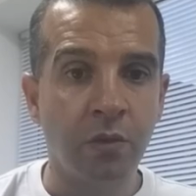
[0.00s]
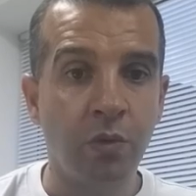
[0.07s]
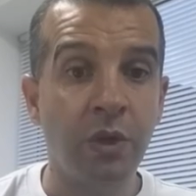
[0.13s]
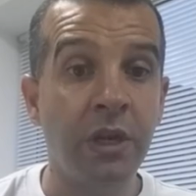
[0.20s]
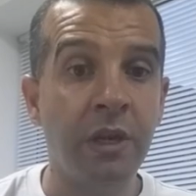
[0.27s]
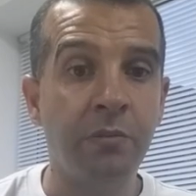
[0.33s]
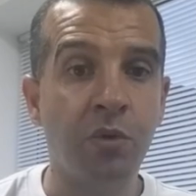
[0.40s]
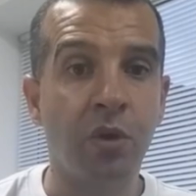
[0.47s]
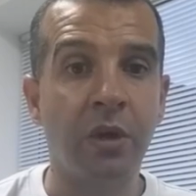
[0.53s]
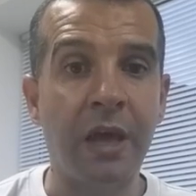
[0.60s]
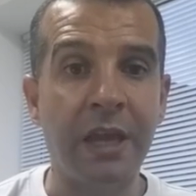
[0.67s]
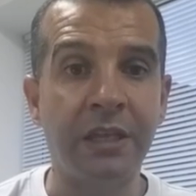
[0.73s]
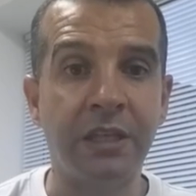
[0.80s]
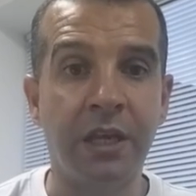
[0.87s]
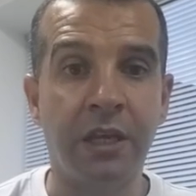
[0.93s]
We need more
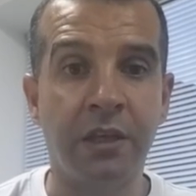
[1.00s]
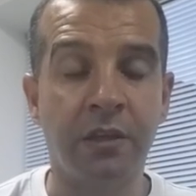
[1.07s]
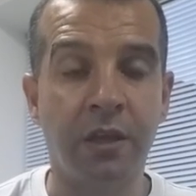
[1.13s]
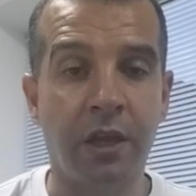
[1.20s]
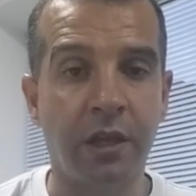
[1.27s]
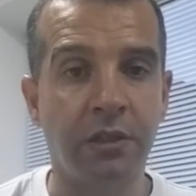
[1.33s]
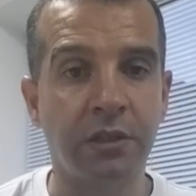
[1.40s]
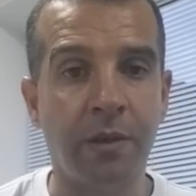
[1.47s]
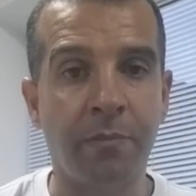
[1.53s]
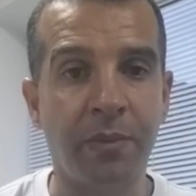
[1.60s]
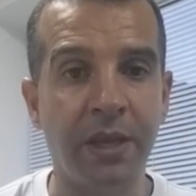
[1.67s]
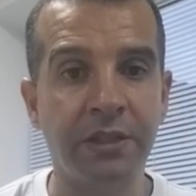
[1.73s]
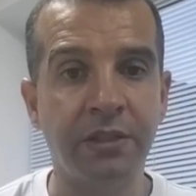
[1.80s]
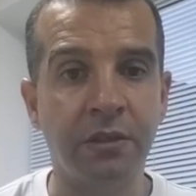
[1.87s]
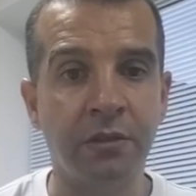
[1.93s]
lighting in some
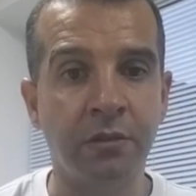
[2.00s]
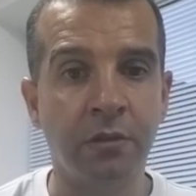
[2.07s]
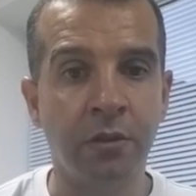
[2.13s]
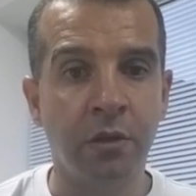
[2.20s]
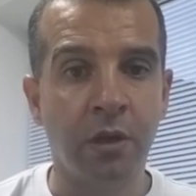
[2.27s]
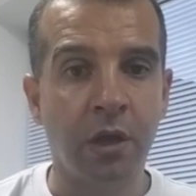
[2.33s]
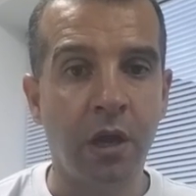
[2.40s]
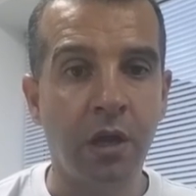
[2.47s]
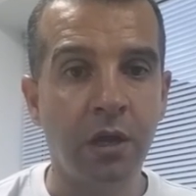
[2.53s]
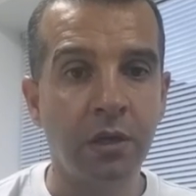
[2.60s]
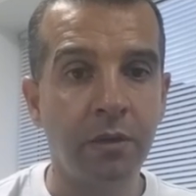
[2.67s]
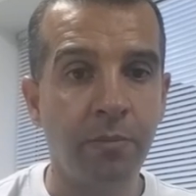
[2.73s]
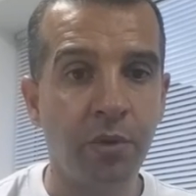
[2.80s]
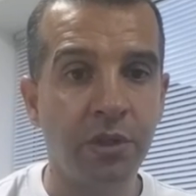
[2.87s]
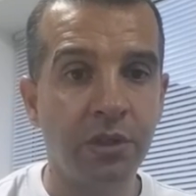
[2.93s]
places. How
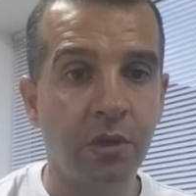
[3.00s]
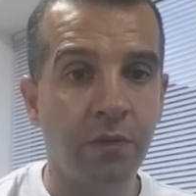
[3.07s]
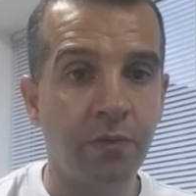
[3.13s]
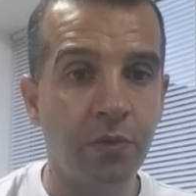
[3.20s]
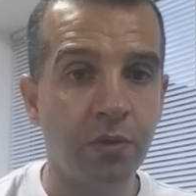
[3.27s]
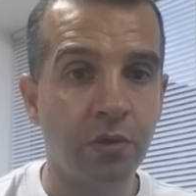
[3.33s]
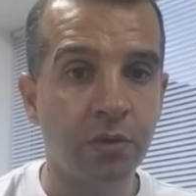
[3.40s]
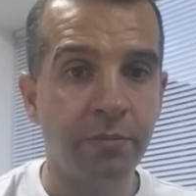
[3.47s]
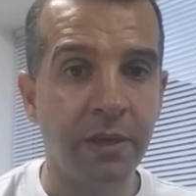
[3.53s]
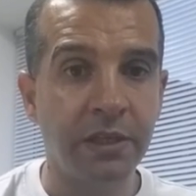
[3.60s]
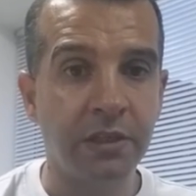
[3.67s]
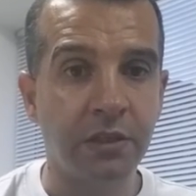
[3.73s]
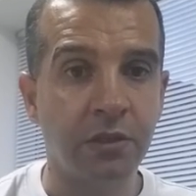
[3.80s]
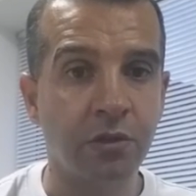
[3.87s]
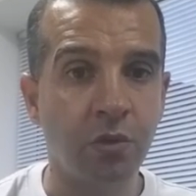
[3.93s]
can the police go through those
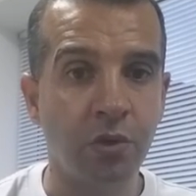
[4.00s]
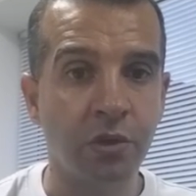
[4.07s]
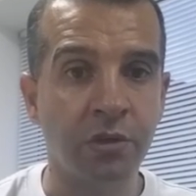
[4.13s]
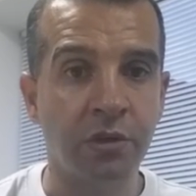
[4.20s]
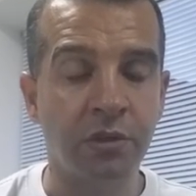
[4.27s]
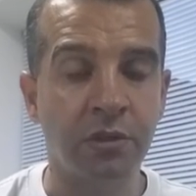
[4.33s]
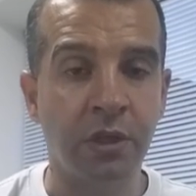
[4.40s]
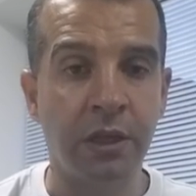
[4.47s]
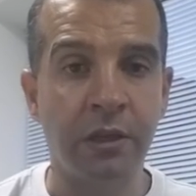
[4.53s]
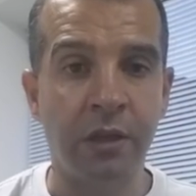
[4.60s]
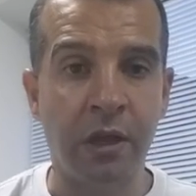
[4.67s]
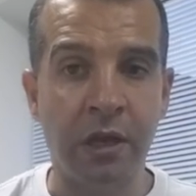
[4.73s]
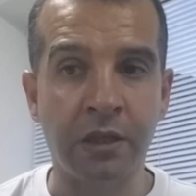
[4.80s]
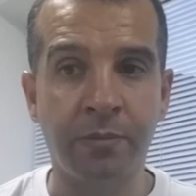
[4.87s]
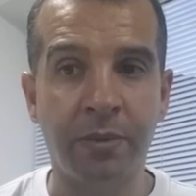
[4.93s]
places, quarters and
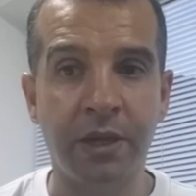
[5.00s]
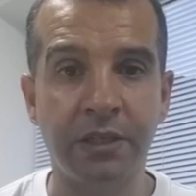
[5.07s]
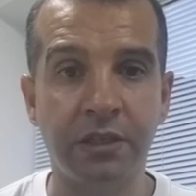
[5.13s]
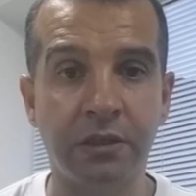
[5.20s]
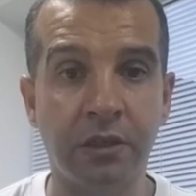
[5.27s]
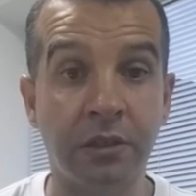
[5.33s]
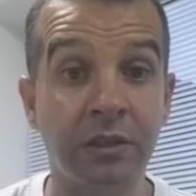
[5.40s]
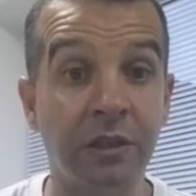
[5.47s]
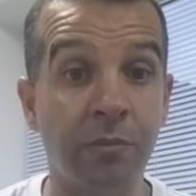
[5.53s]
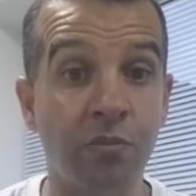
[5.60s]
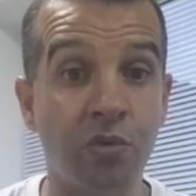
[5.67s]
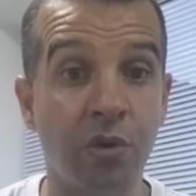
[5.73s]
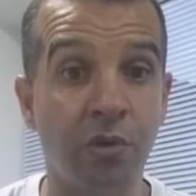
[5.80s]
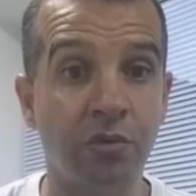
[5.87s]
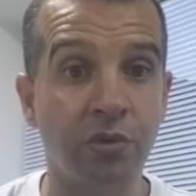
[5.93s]
other places, and
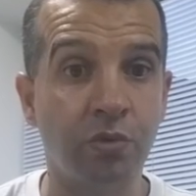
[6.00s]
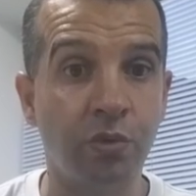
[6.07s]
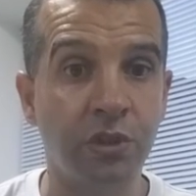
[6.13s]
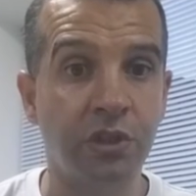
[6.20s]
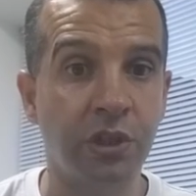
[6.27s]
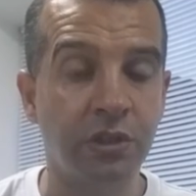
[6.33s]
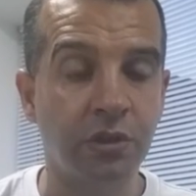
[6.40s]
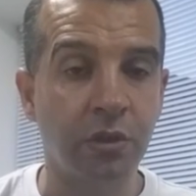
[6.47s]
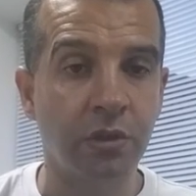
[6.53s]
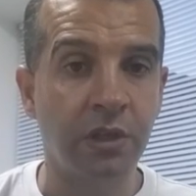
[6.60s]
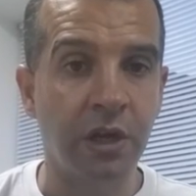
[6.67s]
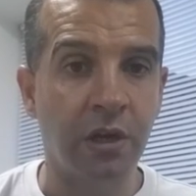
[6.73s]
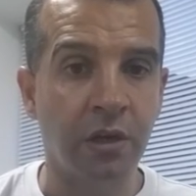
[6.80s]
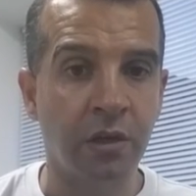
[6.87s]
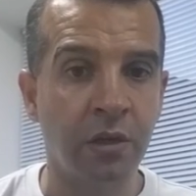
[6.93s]
some roads which is so
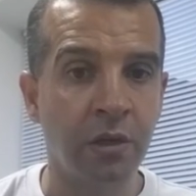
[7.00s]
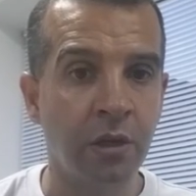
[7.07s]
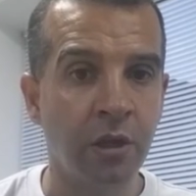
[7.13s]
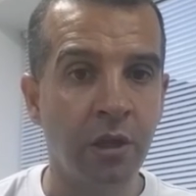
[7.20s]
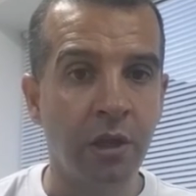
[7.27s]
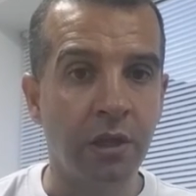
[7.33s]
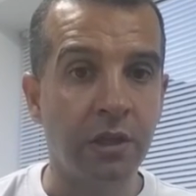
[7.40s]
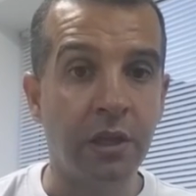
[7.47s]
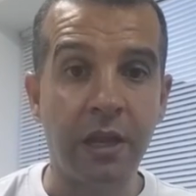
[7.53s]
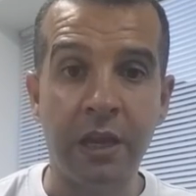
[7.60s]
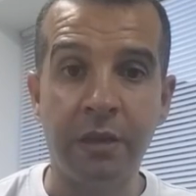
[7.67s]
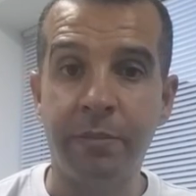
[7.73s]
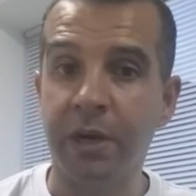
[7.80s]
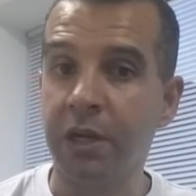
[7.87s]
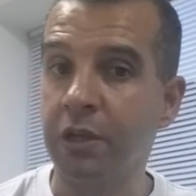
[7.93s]
dark, and then
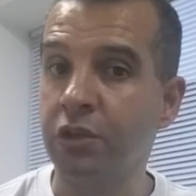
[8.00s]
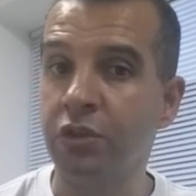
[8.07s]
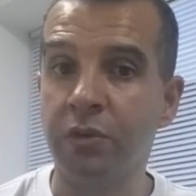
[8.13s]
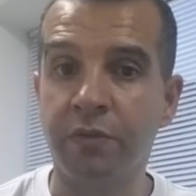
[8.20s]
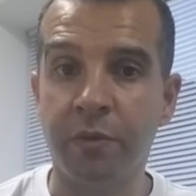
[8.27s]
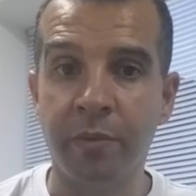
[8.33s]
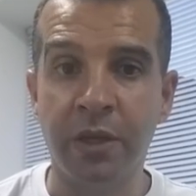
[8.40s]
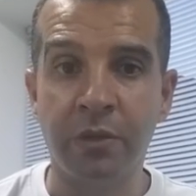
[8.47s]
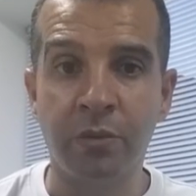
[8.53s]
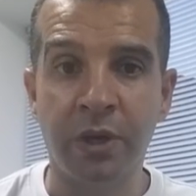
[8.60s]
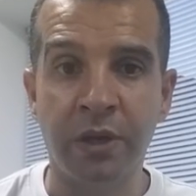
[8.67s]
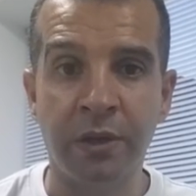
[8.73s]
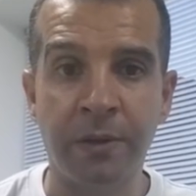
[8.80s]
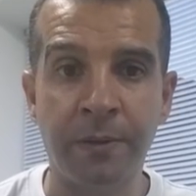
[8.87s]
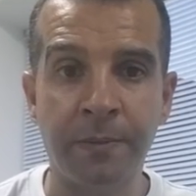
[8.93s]
anybody can shoot from
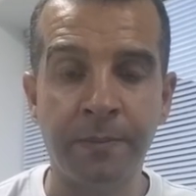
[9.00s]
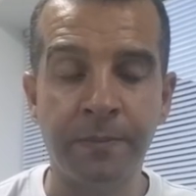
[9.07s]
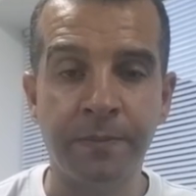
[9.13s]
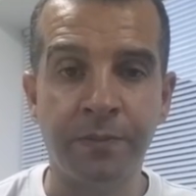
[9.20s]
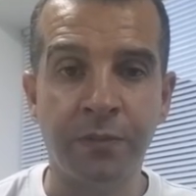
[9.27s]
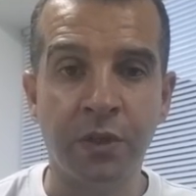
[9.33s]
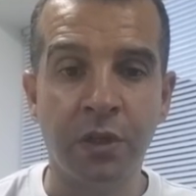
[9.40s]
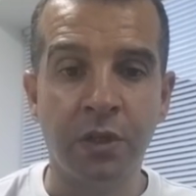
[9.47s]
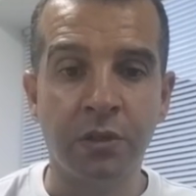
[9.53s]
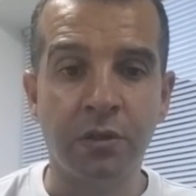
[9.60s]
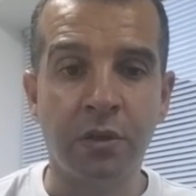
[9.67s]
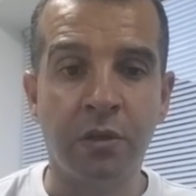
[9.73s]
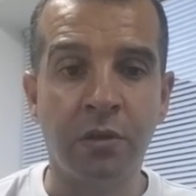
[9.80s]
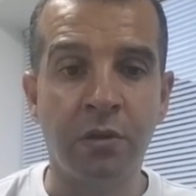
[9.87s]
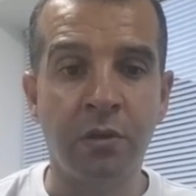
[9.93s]
anywhere?
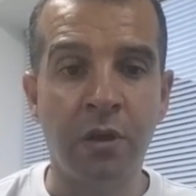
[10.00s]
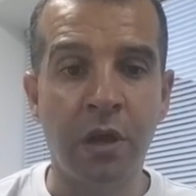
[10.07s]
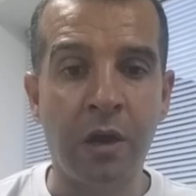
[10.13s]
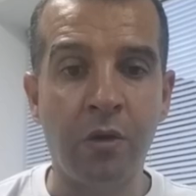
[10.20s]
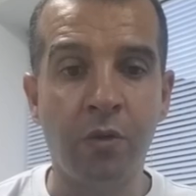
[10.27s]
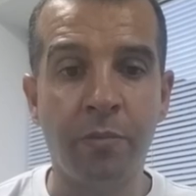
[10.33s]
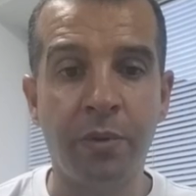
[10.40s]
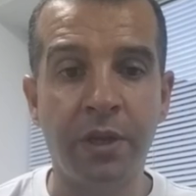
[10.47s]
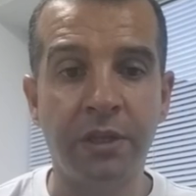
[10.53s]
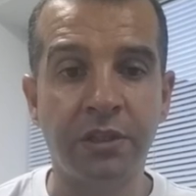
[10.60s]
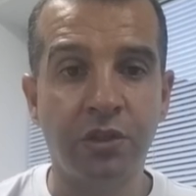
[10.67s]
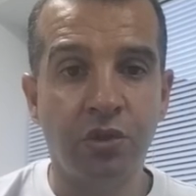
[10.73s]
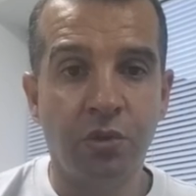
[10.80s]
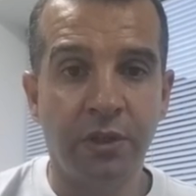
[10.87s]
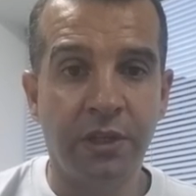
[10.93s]
So our
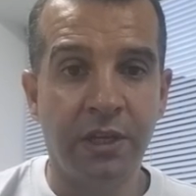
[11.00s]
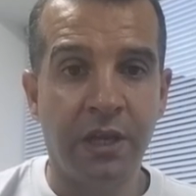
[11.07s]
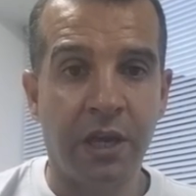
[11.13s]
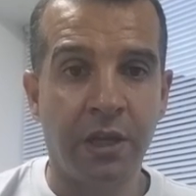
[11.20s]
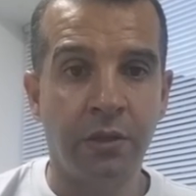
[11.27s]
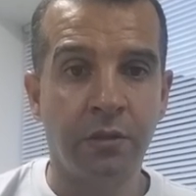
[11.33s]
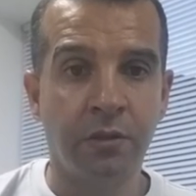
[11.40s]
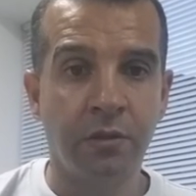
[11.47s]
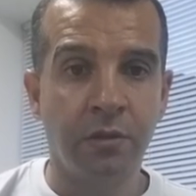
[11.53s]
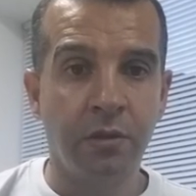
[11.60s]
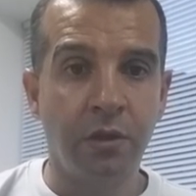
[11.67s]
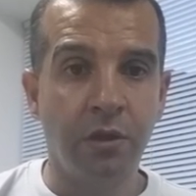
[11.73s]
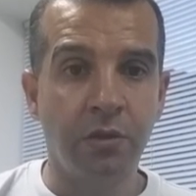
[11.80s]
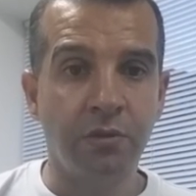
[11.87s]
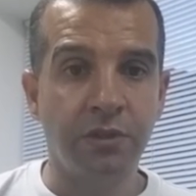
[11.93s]
police, during the night,
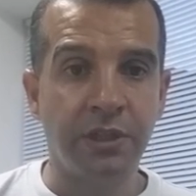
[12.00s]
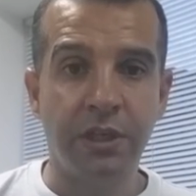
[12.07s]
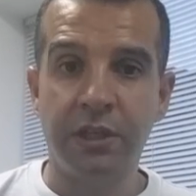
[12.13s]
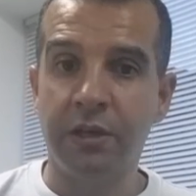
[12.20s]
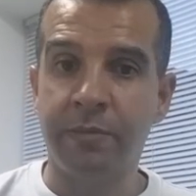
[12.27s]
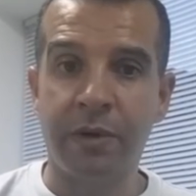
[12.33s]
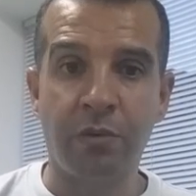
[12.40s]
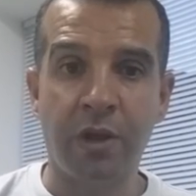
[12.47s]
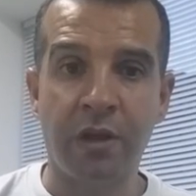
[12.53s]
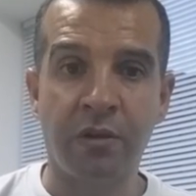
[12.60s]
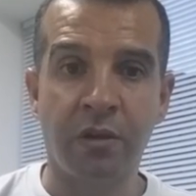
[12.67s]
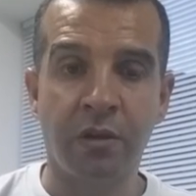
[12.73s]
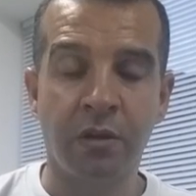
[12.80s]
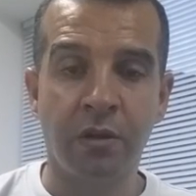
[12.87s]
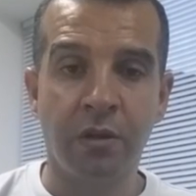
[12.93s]
you don't see them
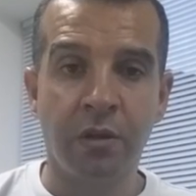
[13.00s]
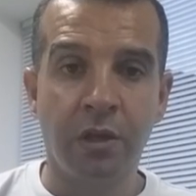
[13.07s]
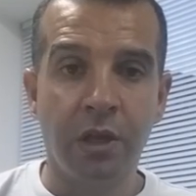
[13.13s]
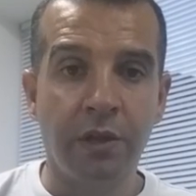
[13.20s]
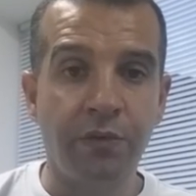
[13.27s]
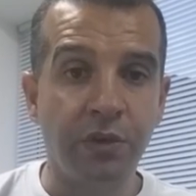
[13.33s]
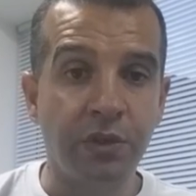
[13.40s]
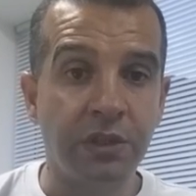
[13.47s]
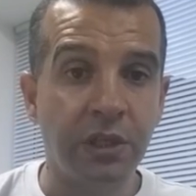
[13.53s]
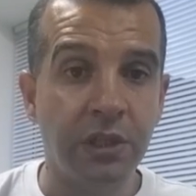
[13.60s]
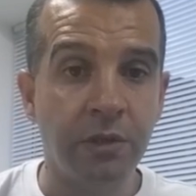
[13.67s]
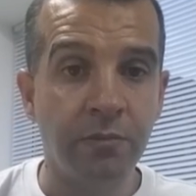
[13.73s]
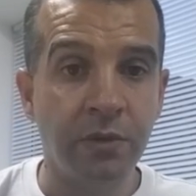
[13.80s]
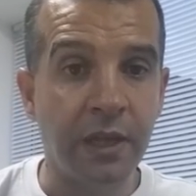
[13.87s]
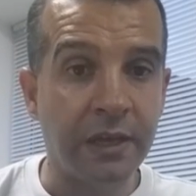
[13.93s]
around. If you see
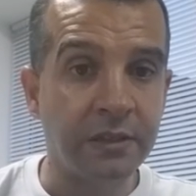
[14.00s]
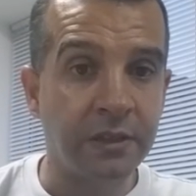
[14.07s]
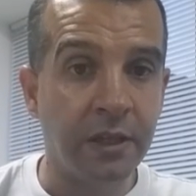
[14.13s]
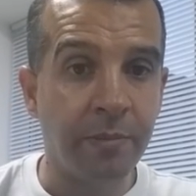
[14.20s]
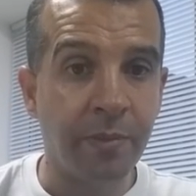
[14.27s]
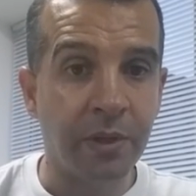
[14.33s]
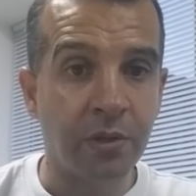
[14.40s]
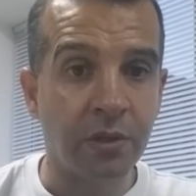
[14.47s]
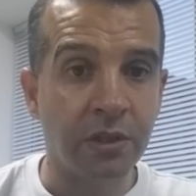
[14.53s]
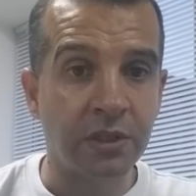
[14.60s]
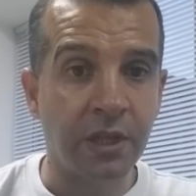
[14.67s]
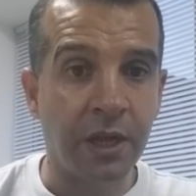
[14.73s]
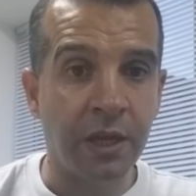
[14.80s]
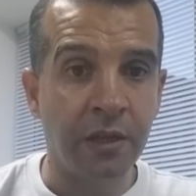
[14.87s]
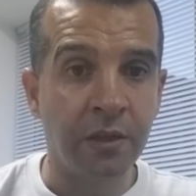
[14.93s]
them, they are sleeping on the
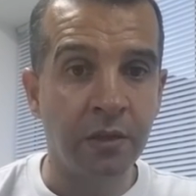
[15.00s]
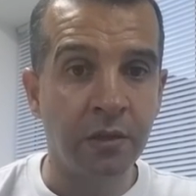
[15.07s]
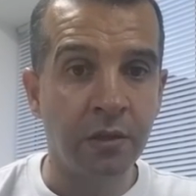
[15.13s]
side,